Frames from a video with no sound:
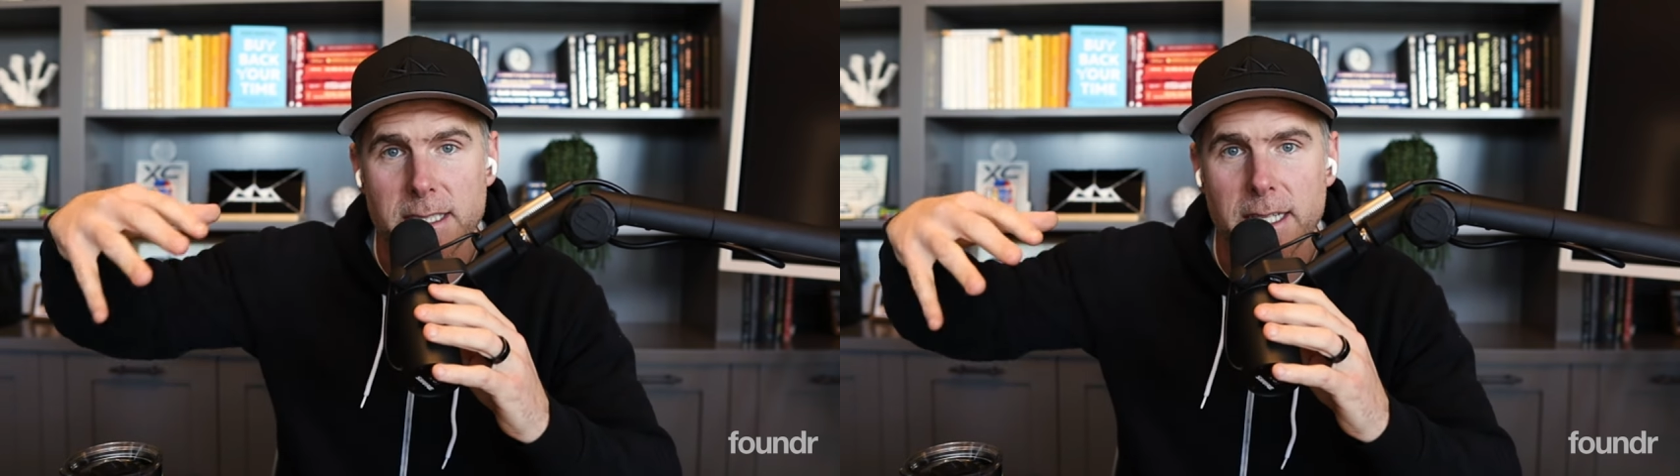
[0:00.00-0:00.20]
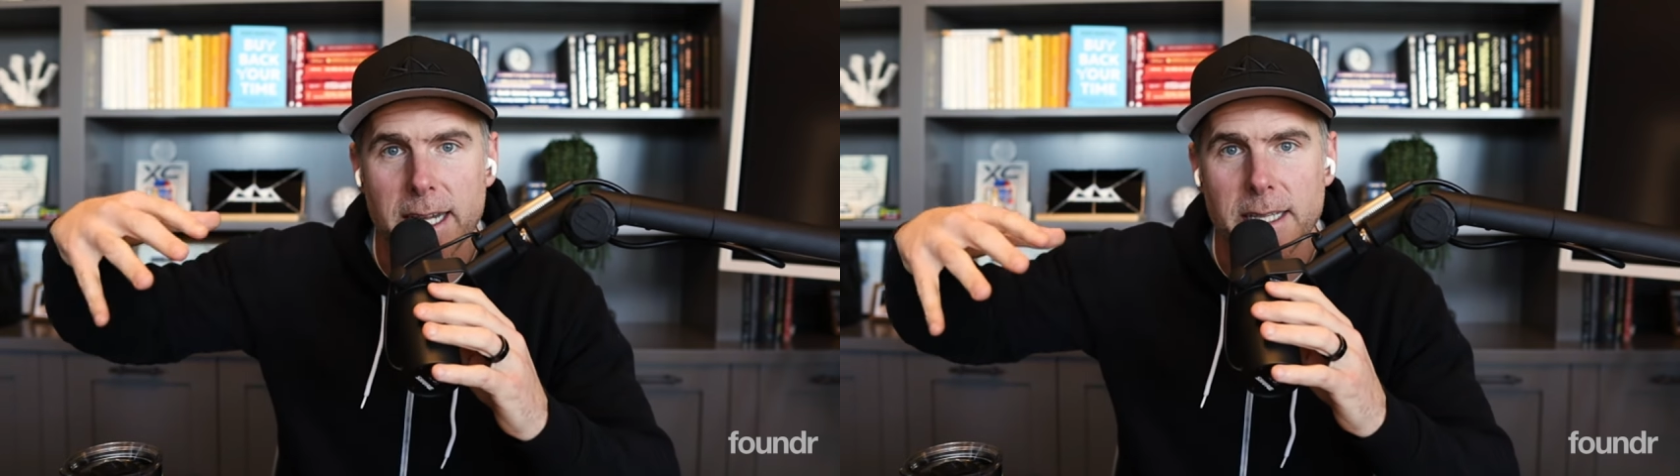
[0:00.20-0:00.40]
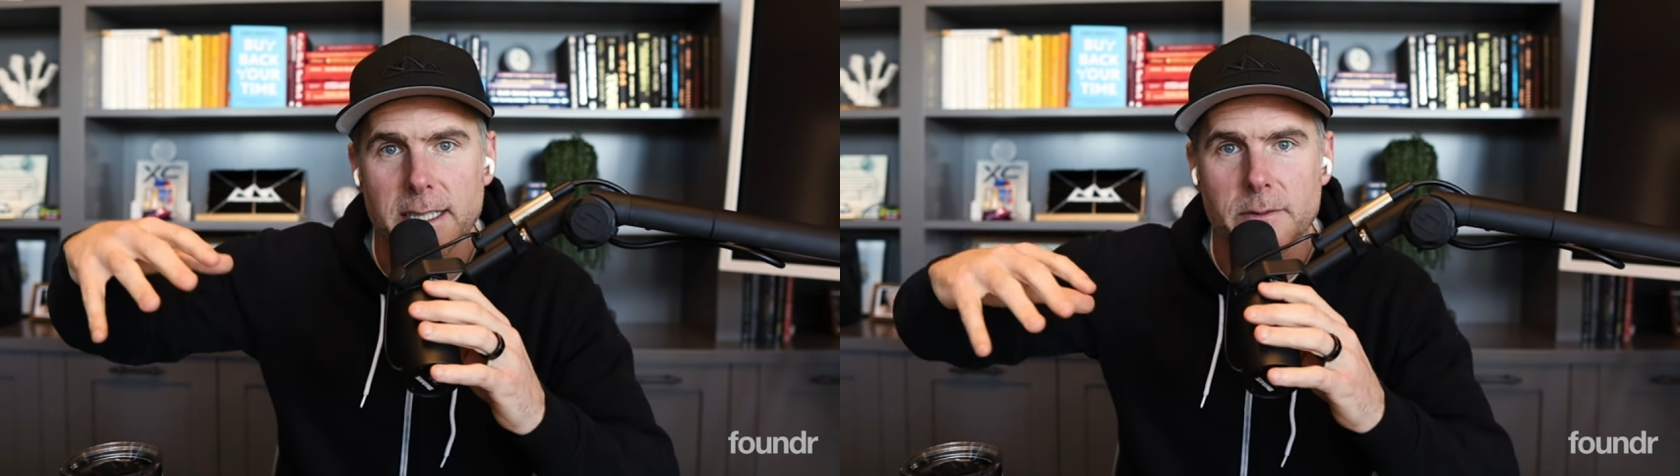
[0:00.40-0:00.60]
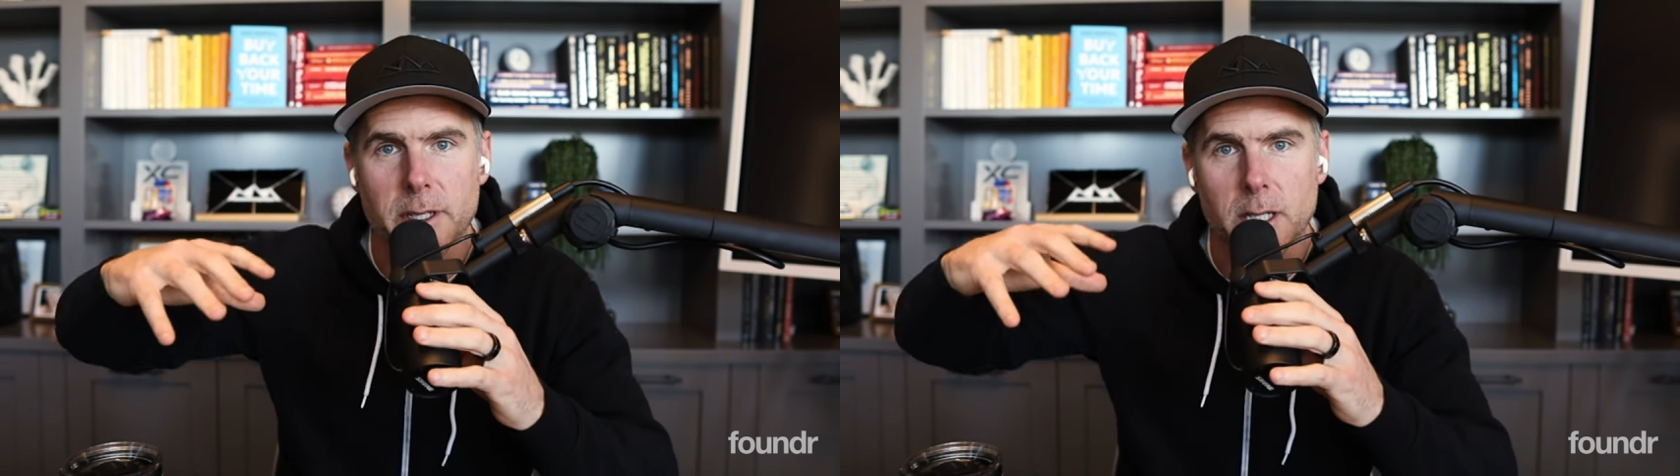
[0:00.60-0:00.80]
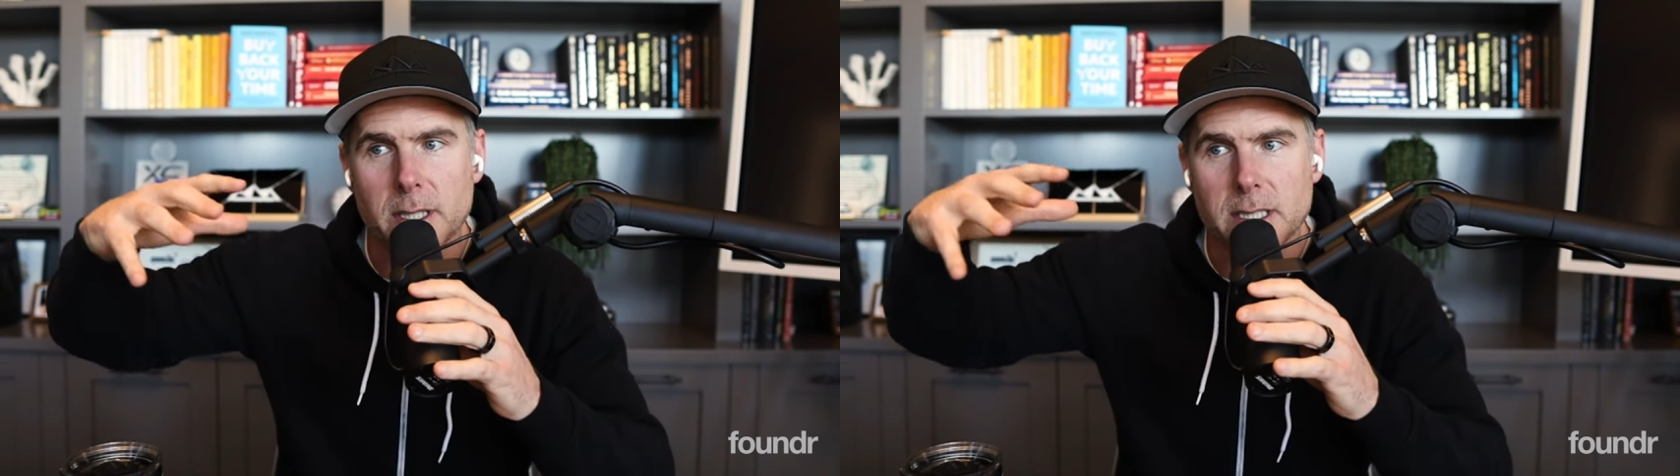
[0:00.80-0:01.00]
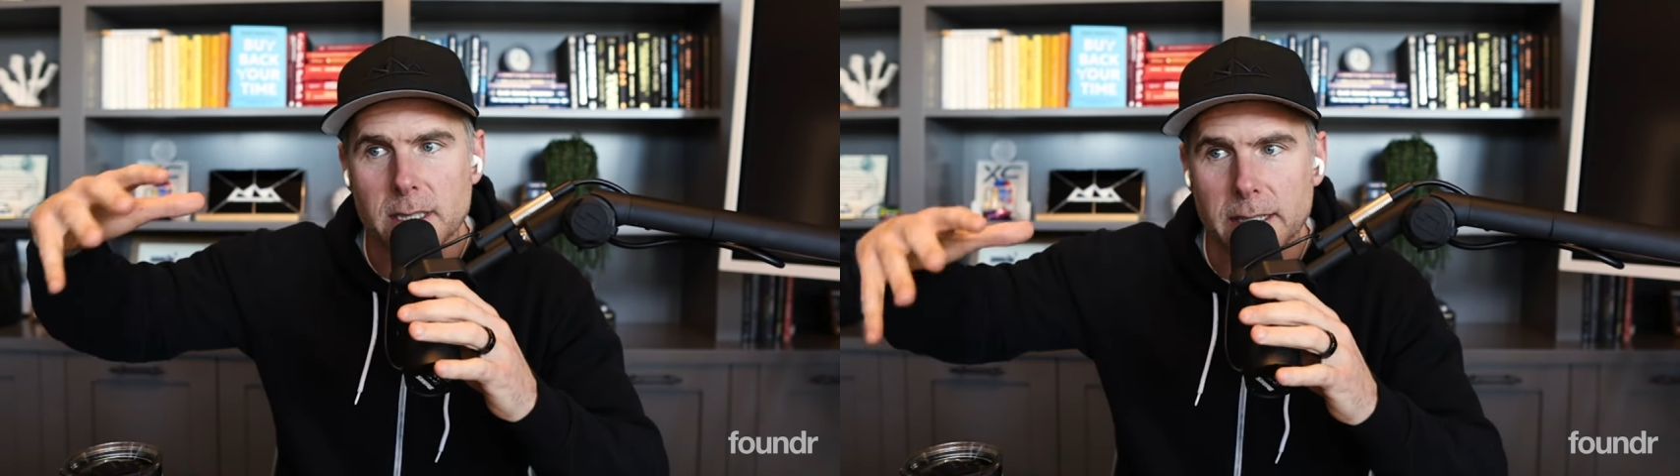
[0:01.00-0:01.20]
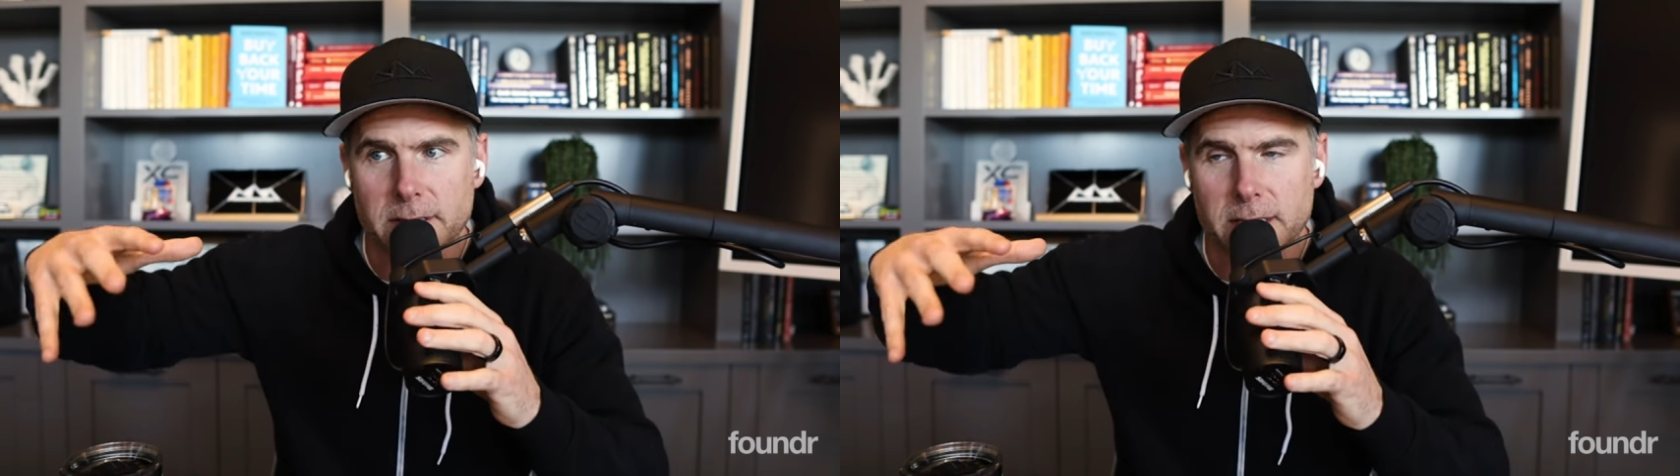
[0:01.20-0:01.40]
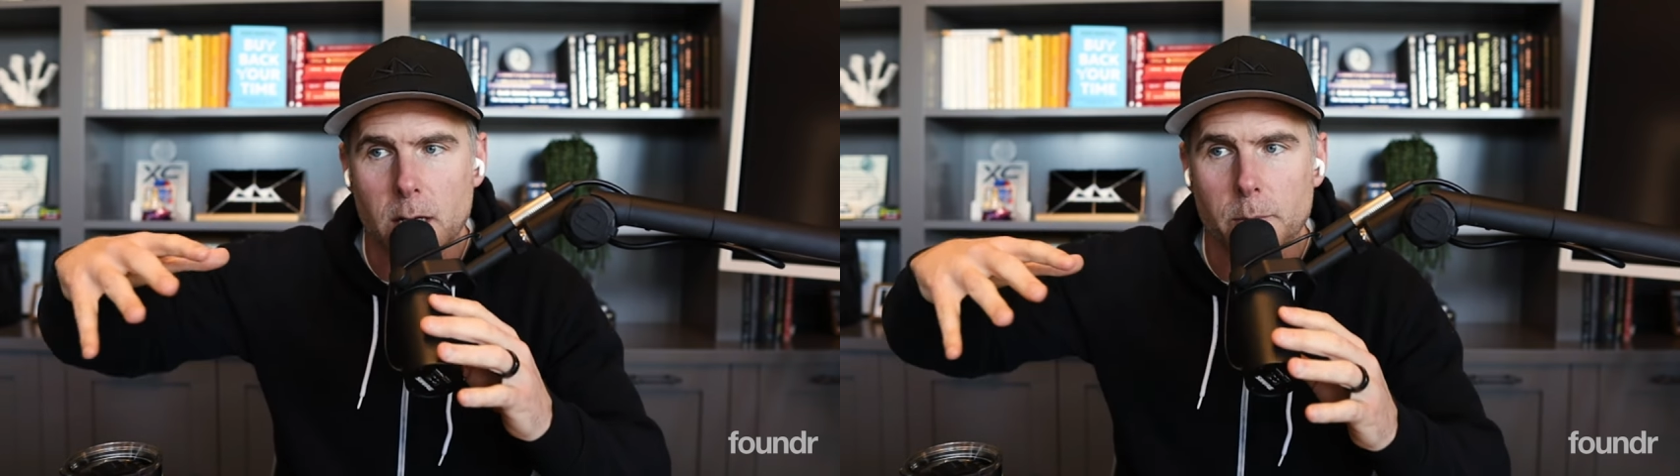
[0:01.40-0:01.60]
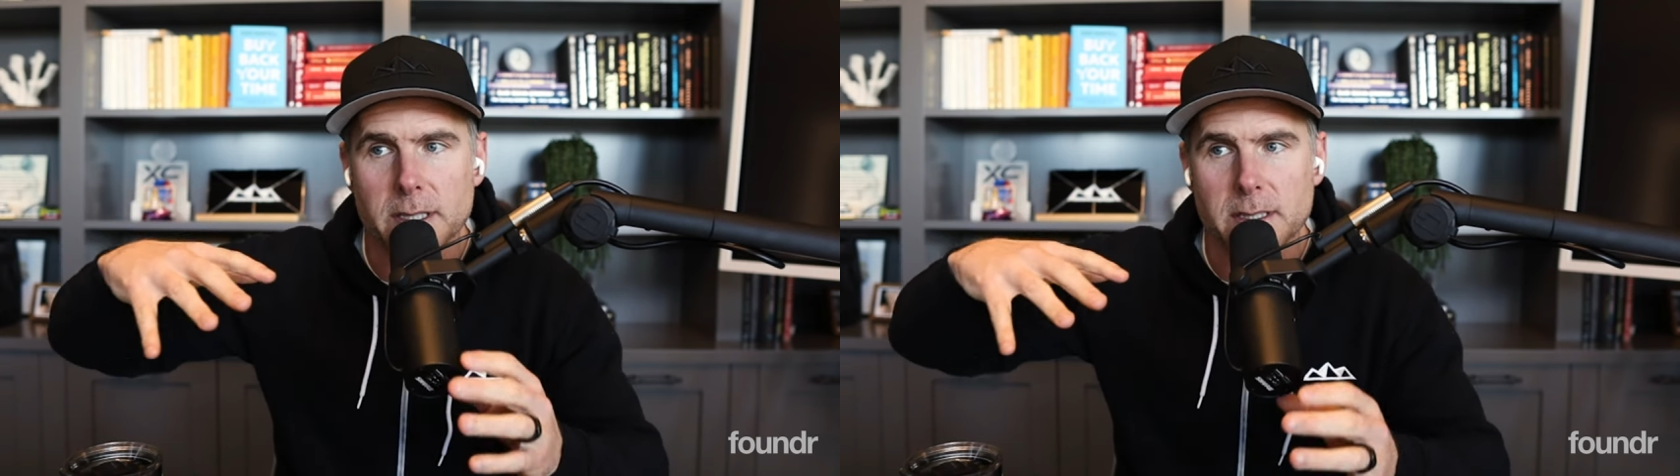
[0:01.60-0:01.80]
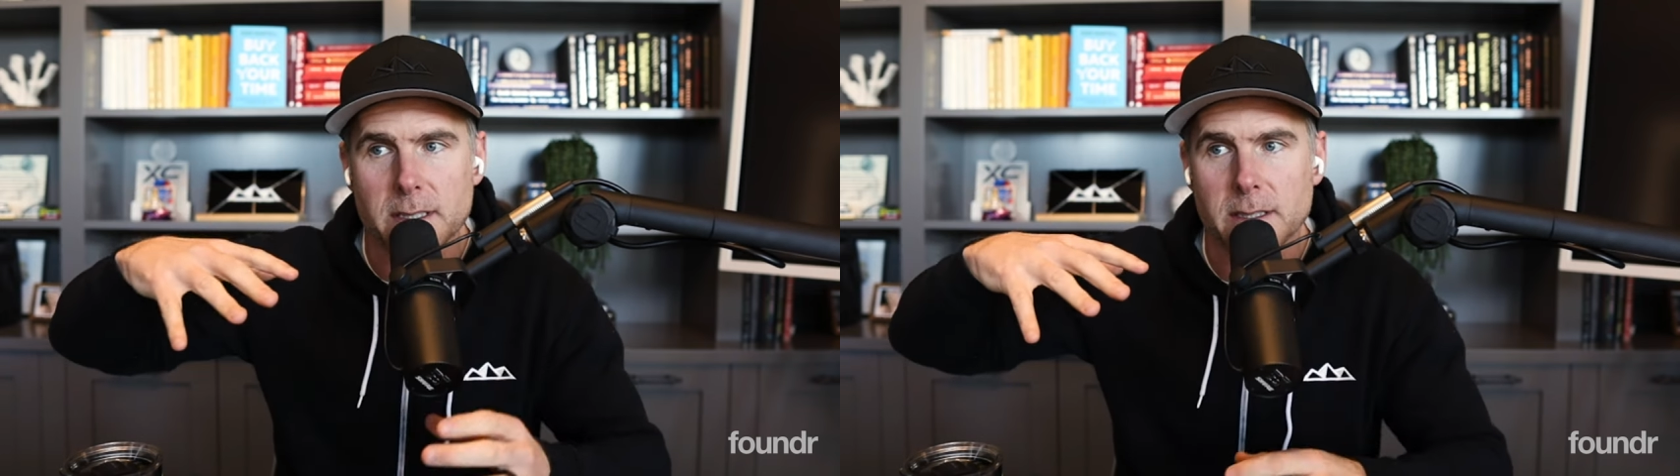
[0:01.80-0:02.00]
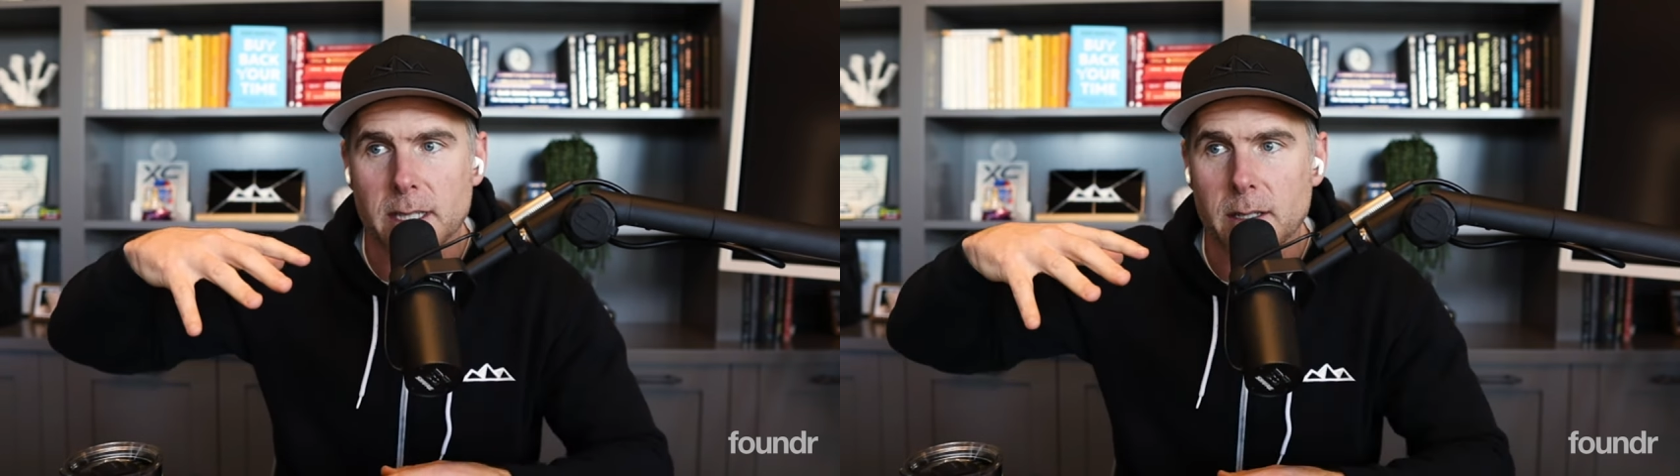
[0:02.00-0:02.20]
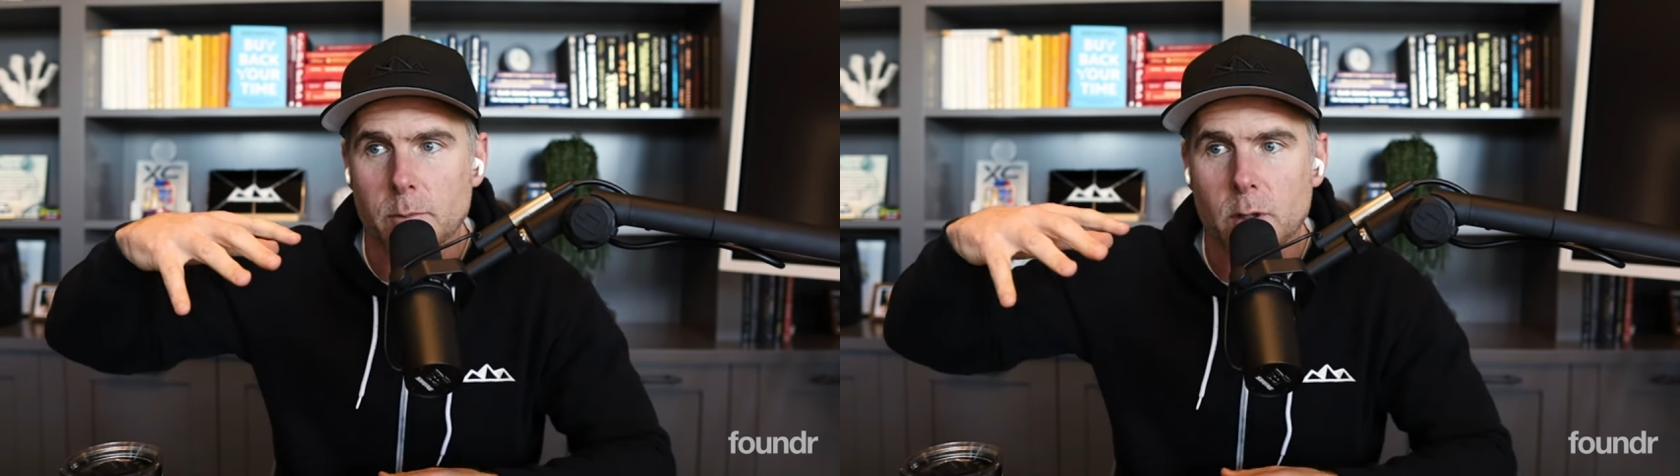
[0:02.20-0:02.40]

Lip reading: today that's very much a lifestyle business that